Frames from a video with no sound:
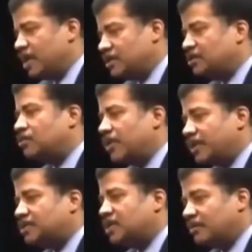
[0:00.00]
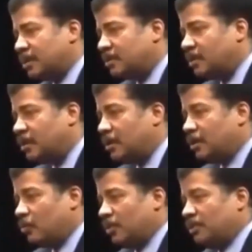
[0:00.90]
the 1920s come in,
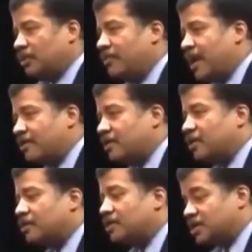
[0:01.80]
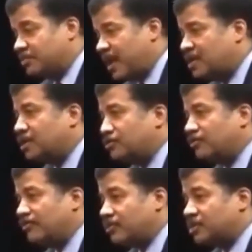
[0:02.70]
we learn about the
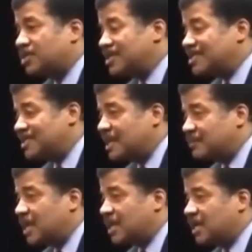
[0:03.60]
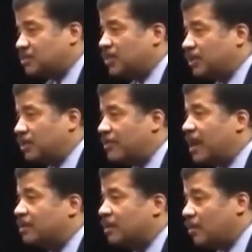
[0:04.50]
expanding universe in the same decade as we
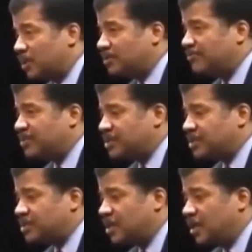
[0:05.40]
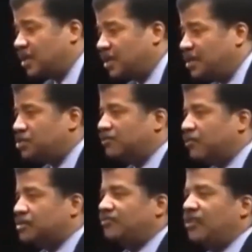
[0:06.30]
learn about quantum physics,
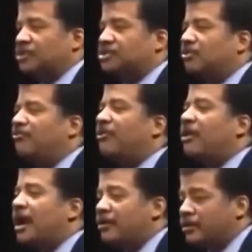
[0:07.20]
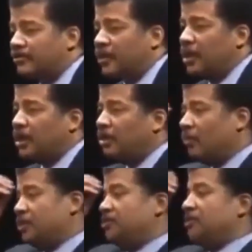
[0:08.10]
each of which falls so far out of
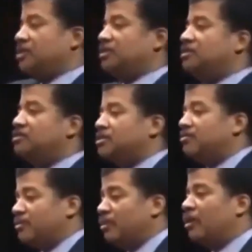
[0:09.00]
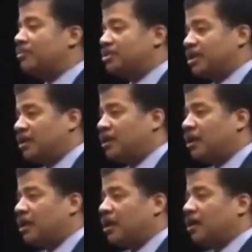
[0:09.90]
what you can deduce from your
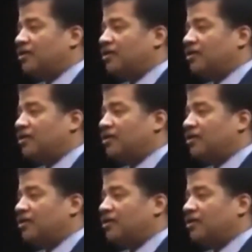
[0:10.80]
armchair,